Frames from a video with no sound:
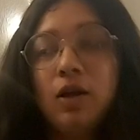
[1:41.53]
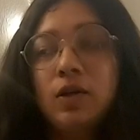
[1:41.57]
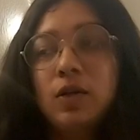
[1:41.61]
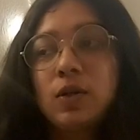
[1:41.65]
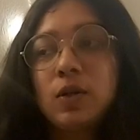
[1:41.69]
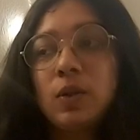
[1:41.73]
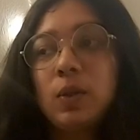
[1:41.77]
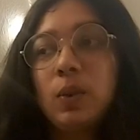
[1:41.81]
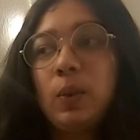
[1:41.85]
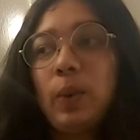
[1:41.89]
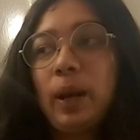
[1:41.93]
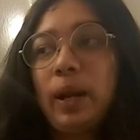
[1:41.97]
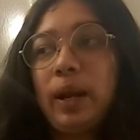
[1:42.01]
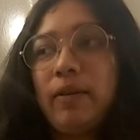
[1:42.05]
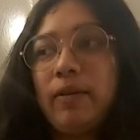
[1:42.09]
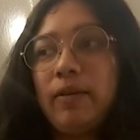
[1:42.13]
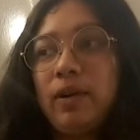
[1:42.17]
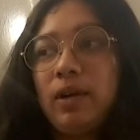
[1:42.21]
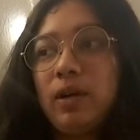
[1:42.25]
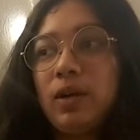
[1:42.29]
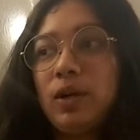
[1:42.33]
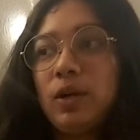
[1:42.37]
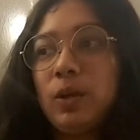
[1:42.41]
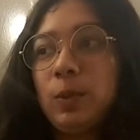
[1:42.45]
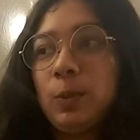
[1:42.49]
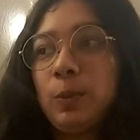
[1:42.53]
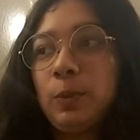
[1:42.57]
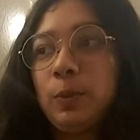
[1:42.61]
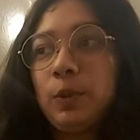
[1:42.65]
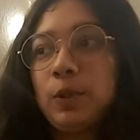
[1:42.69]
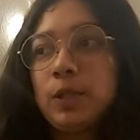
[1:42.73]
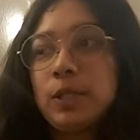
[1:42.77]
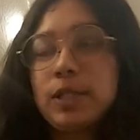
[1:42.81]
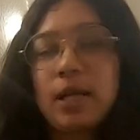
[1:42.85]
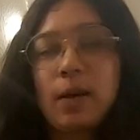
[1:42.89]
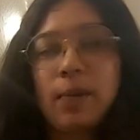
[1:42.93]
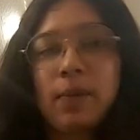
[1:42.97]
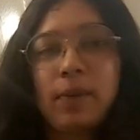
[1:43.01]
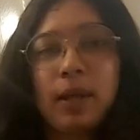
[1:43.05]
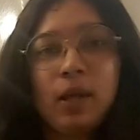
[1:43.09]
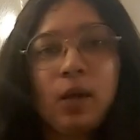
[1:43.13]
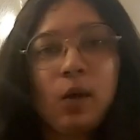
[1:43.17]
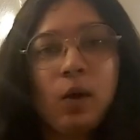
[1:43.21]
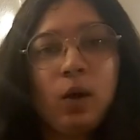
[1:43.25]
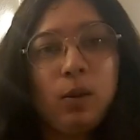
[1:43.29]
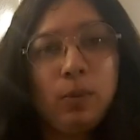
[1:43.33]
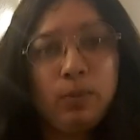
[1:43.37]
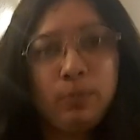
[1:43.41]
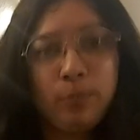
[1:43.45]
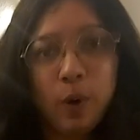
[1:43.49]
So whenever you put something
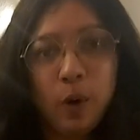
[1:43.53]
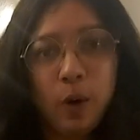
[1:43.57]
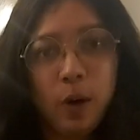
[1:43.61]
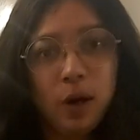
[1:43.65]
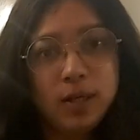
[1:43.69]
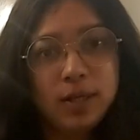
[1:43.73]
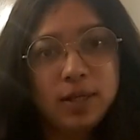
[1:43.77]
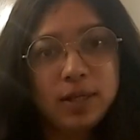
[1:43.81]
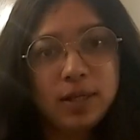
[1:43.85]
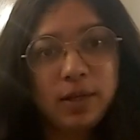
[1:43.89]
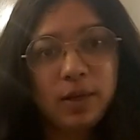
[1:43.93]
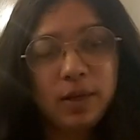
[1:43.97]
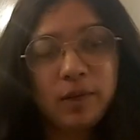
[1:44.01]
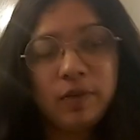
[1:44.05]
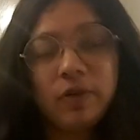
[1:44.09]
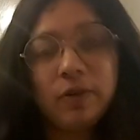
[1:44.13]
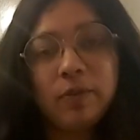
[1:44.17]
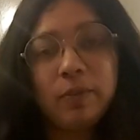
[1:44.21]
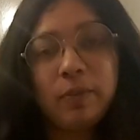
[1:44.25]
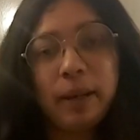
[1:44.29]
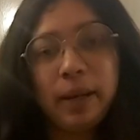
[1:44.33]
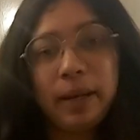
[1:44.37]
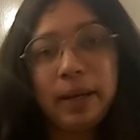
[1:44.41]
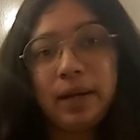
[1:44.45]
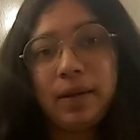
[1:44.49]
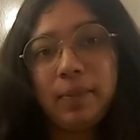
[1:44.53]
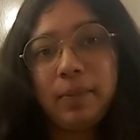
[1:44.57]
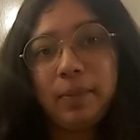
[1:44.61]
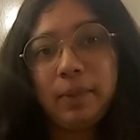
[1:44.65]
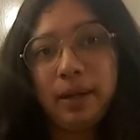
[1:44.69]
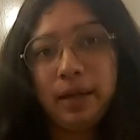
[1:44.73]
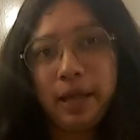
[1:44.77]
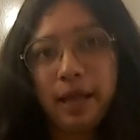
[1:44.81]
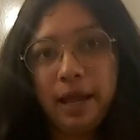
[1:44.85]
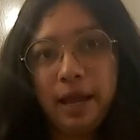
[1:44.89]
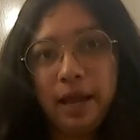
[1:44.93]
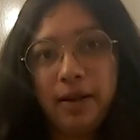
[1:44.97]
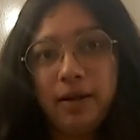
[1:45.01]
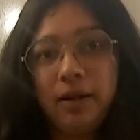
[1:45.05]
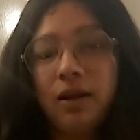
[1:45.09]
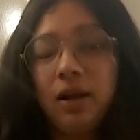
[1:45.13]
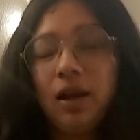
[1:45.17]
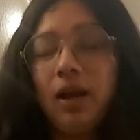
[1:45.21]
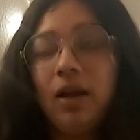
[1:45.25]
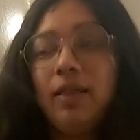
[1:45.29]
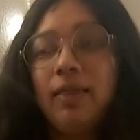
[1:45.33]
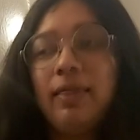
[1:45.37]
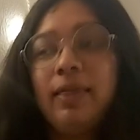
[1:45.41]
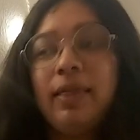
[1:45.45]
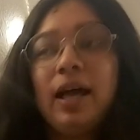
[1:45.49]
on pause and you have to pick it up
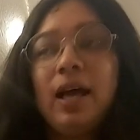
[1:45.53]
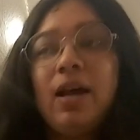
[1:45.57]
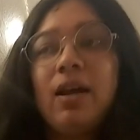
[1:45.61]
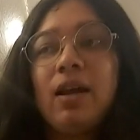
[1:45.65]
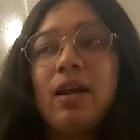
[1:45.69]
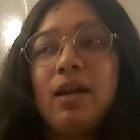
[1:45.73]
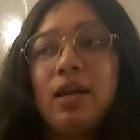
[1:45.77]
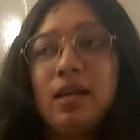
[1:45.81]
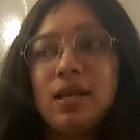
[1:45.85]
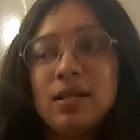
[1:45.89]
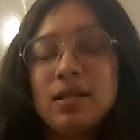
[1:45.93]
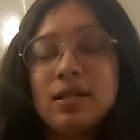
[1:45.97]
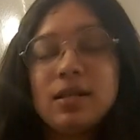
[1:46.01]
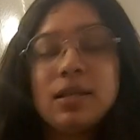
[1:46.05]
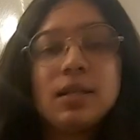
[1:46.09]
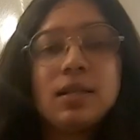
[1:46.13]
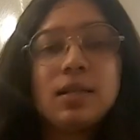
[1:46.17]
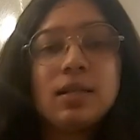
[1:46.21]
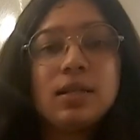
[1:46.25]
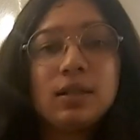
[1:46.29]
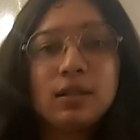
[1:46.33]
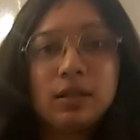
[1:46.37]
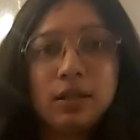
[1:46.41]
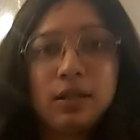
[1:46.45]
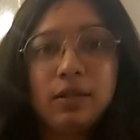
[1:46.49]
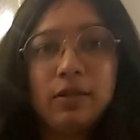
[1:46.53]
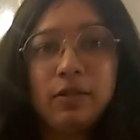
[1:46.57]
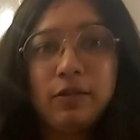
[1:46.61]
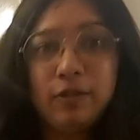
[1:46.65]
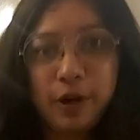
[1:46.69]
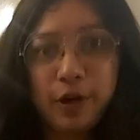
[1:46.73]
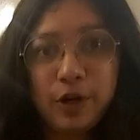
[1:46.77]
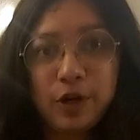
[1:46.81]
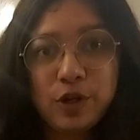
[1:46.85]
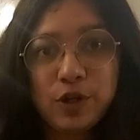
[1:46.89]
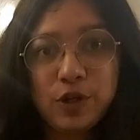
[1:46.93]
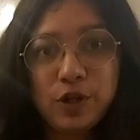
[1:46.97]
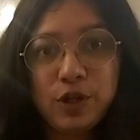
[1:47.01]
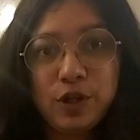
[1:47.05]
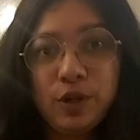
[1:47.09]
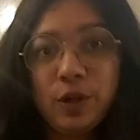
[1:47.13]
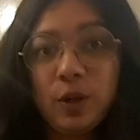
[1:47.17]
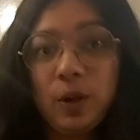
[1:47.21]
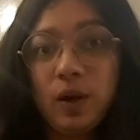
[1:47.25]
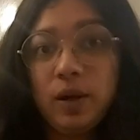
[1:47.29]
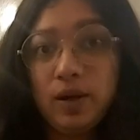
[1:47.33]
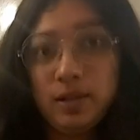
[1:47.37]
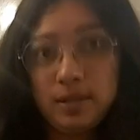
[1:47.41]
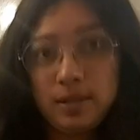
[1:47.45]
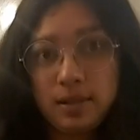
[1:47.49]
again, there is this certain friction
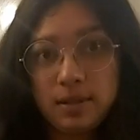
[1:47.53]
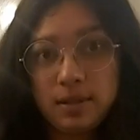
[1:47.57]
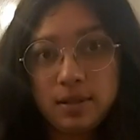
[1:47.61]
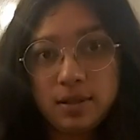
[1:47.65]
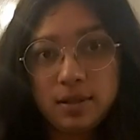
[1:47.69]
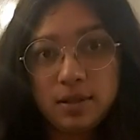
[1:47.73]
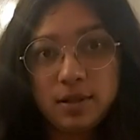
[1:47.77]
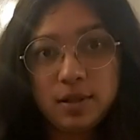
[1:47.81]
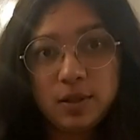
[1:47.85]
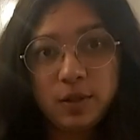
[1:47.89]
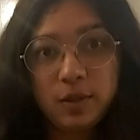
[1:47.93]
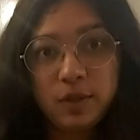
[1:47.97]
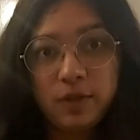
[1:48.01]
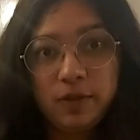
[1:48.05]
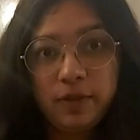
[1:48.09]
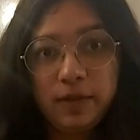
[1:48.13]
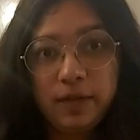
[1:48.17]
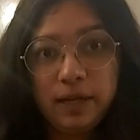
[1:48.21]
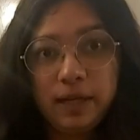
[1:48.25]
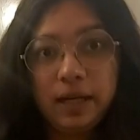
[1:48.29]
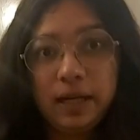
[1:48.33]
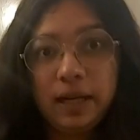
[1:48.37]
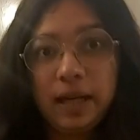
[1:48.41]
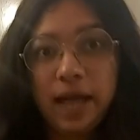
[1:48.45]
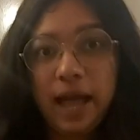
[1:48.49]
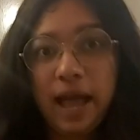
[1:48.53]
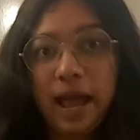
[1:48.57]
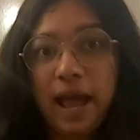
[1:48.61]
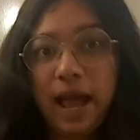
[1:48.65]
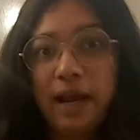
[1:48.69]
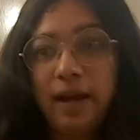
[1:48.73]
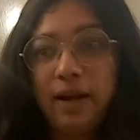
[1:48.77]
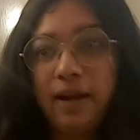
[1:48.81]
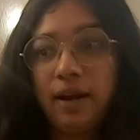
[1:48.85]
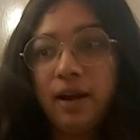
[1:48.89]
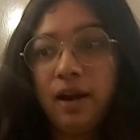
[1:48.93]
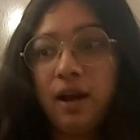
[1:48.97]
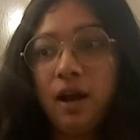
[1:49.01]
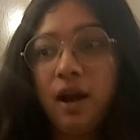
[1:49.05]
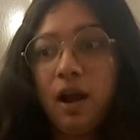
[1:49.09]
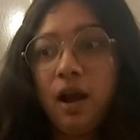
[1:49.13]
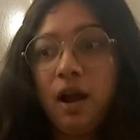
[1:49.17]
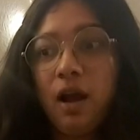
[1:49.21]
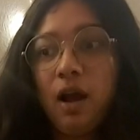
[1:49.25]
or resistance you feel, and